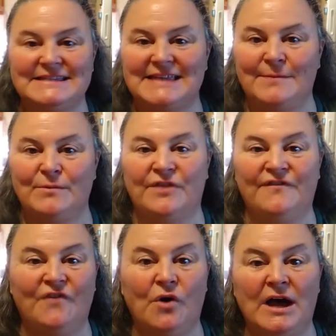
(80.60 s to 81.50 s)
Same with
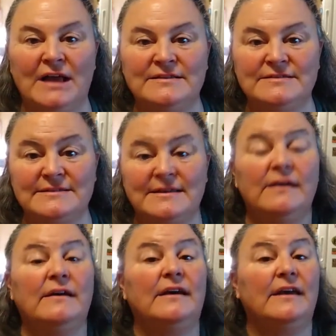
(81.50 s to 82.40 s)
fawns,
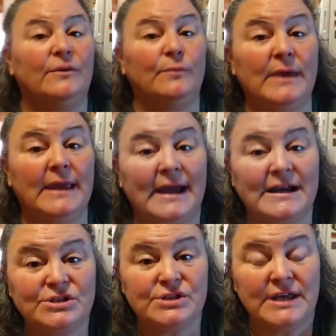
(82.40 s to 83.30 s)
and we
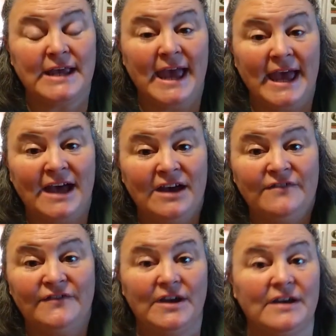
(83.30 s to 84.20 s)
actually
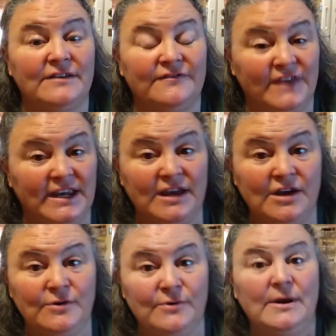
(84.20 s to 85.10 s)
have a
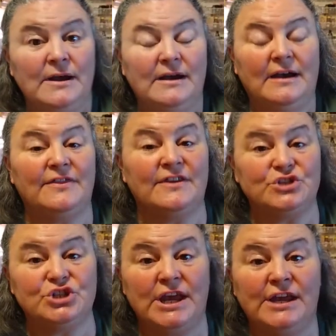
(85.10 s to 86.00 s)
video on the
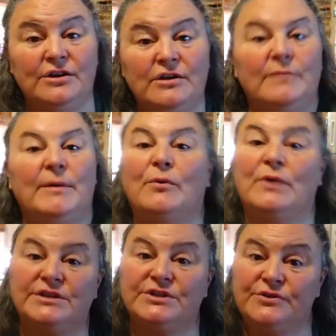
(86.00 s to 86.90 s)
channel about
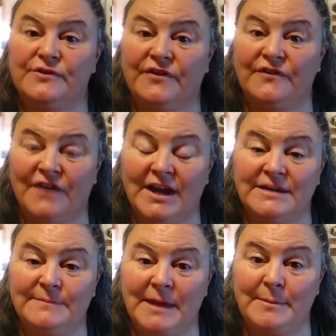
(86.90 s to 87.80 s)
what to do if you
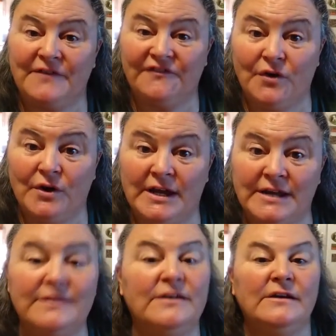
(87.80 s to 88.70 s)
find a baby
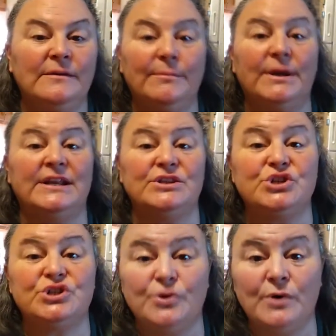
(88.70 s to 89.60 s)
fawn. But in
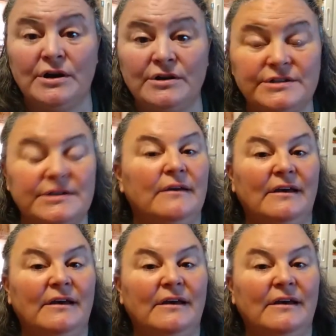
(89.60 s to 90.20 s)
short,